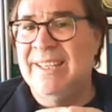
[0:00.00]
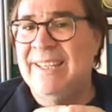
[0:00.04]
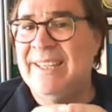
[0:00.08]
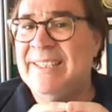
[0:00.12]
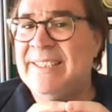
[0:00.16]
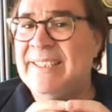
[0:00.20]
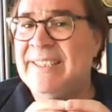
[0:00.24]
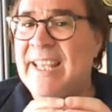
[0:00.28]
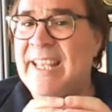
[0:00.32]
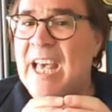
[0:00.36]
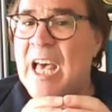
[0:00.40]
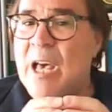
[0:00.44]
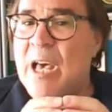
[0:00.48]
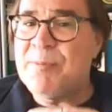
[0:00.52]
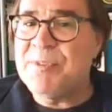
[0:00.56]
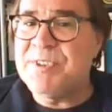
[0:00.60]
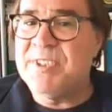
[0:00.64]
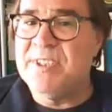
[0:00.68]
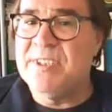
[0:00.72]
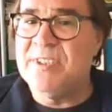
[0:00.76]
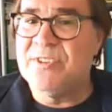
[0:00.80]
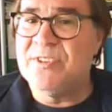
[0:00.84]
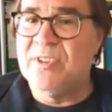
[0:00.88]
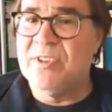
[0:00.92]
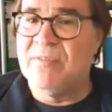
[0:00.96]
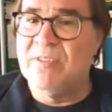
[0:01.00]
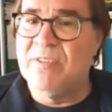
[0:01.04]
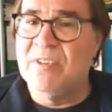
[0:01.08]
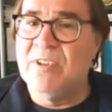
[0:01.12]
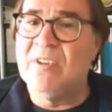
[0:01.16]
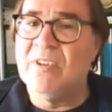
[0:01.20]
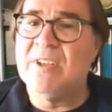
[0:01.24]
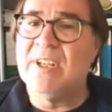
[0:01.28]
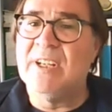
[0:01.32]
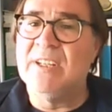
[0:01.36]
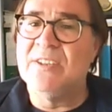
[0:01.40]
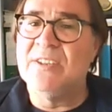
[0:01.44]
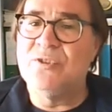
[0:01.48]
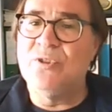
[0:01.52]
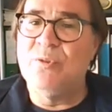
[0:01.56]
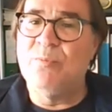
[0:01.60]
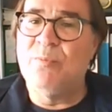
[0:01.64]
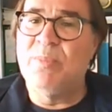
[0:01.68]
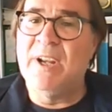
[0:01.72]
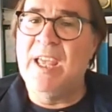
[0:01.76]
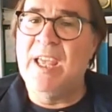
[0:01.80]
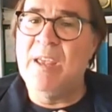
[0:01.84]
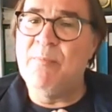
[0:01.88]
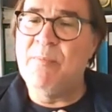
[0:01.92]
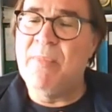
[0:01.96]
In the absence of local
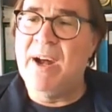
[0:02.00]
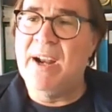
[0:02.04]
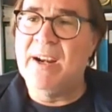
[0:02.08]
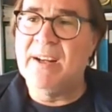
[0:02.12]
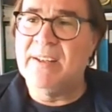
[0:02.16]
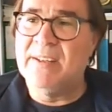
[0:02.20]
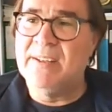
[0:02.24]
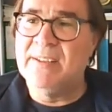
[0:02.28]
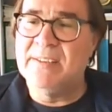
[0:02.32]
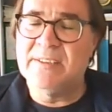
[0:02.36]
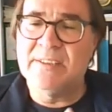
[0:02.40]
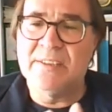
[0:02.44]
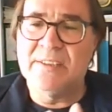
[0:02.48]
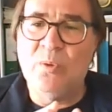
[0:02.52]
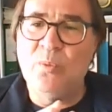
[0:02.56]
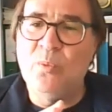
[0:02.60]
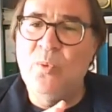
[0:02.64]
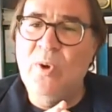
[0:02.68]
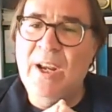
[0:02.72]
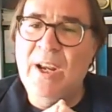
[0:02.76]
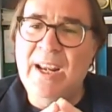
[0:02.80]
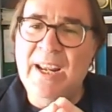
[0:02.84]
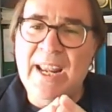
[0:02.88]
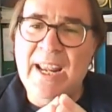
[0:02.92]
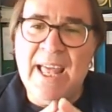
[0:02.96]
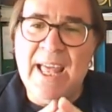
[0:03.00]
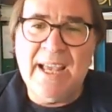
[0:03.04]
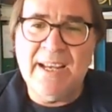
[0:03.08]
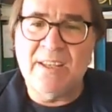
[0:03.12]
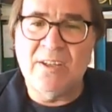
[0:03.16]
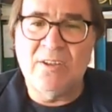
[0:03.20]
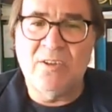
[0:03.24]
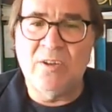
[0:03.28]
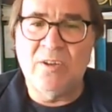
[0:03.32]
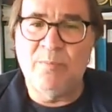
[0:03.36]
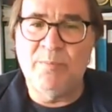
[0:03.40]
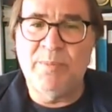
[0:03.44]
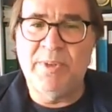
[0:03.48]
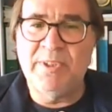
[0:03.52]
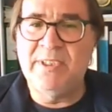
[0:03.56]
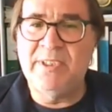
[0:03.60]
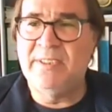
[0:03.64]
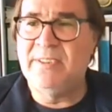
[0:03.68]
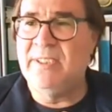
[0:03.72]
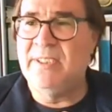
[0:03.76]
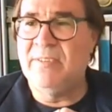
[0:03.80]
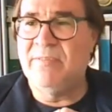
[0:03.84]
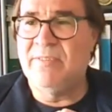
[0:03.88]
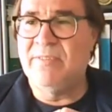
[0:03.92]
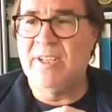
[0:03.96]
supply markets, we lack
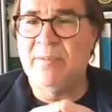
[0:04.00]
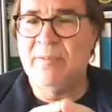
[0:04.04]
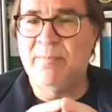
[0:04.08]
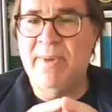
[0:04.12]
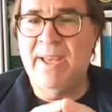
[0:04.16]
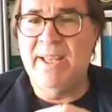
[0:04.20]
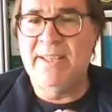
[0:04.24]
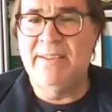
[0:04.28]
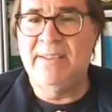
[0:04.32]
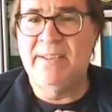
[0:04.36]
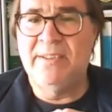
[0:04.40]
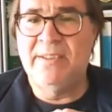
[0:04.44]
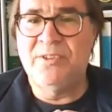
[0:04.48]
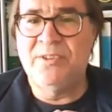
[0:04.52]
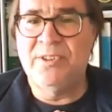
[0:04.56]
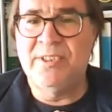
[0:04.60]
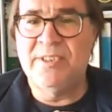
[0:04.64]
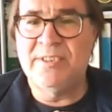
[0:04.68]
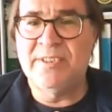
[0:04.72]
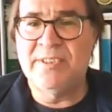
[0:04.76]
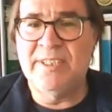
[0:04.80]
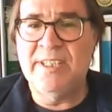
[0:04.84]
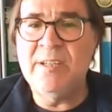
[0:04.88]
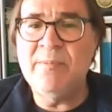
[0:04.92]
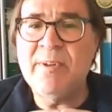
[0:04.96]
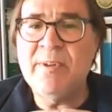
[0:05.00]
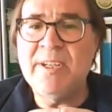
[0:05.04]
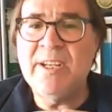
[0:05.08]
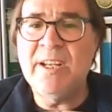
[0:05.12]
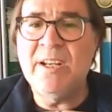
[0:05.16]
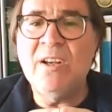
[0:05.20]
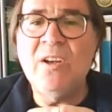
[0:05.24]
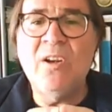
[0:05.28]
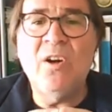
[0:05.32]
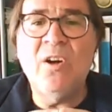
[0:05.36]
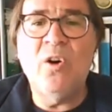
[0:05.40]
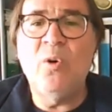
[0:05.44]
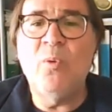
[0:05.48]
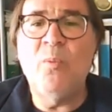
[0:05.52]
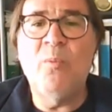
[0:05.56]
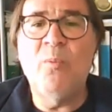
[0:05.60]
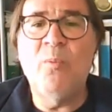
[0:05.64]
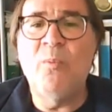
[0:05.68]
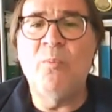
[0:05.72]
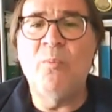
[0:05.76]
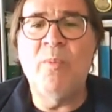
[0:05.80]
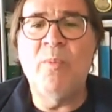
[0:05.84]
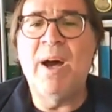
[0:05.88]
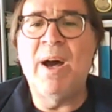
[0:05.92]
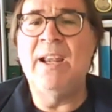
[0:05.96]
competitive advantages even in low
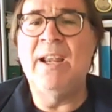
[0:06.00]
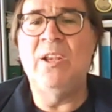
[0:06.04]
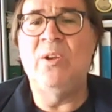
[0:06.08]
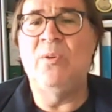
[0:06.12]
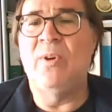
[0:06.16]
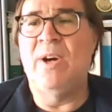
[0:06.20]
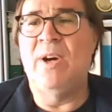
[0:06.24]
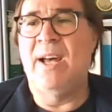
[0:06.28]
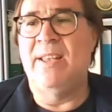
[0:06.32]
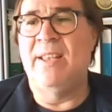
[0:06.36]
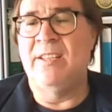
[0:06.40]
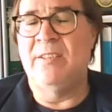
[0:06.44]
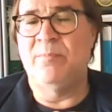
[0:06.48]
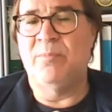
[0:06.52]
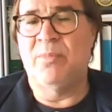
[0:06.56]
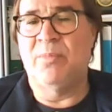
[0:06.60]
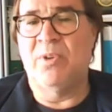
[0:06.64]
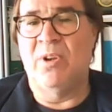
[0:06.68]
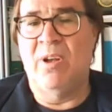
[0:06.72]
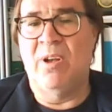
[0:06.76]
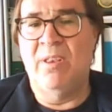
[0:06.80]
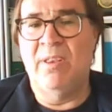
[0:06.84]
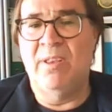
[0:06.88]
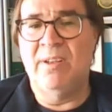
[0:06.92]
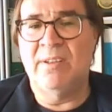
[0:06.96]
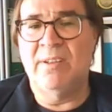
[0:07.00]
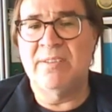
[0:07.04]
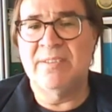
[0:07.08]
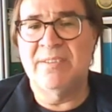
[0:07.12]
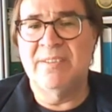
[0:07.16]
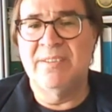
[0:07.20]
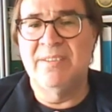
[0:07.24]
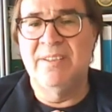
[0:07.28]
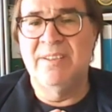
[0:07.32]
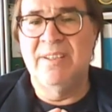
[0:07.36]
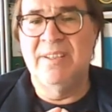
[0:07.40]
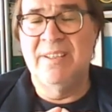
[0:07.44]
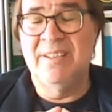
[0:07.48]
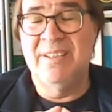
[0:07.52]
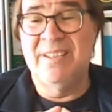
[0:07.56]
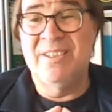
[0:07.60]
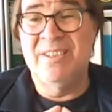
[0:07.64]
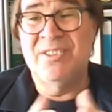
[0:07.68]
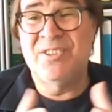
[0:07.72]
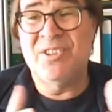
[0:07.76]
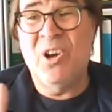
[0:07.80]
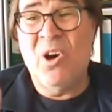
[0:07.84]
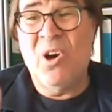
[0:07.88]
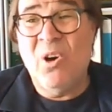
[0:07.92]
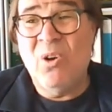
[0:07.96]
value added products.
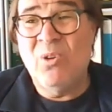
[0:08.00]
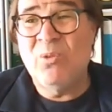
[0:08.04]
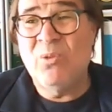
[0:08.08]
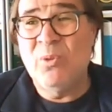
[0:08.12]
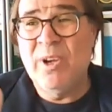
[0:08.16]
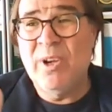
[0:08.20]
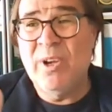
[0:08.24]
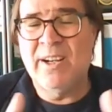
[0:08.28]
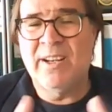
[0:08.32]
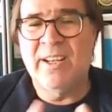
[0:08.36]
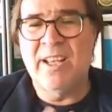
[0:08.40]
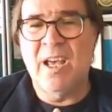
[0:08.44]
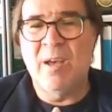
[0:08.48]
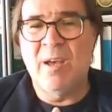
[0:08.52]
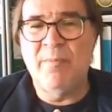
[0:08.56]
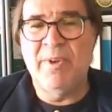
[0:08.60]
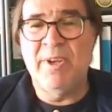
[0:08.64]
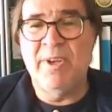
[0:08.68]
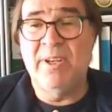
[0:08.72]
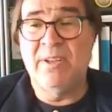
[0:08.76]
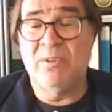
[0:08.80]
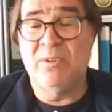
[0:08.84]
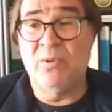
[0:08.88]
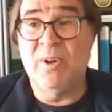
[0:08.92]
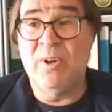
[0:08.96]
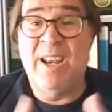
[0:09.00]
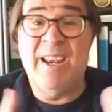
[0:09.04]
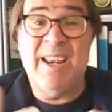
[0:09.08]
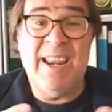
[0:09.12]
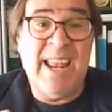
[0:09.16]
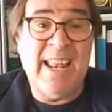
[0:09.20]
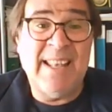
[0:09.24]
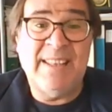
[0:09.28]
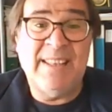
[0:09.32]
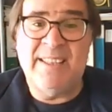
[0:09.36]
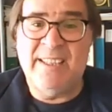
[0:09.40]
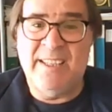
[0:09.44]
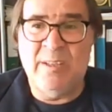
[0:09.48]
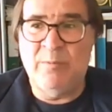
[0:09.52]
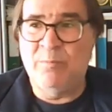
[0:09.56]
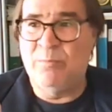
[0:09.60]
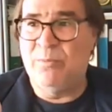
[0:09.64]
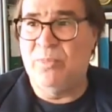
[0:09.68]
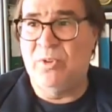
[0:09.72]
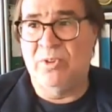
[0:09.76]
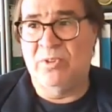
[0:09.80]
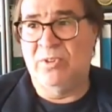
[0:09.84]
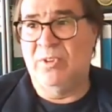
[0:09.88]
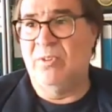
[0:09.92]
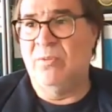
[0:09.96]
So we are coming to a net
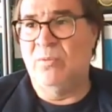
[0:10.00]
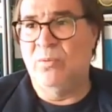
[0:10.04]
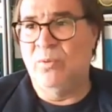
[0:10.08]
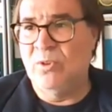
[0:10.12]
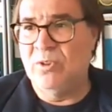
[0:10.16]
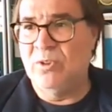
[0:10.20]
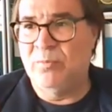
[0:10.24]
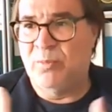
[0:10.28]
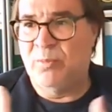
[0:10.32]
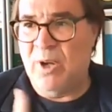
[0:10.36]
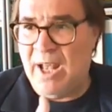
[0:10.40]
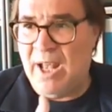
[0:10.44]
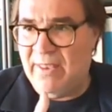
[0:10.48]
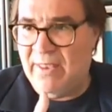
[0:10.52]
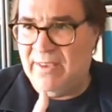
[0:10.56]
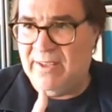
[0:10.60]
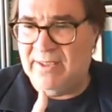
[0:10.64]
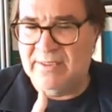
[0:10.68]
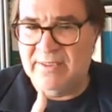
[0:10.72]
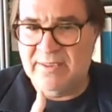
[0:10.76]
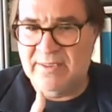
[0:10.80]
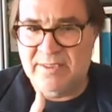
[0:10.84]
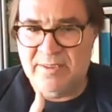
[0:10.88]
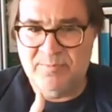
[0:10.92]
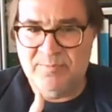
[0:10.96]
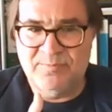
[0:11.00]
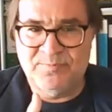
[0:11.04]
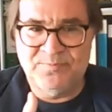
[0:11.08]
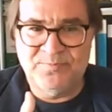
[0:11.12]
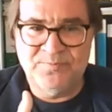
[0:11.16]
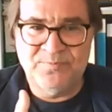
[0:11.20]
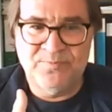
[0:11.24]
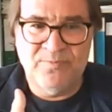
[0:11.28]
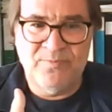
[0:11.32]
import of wood products.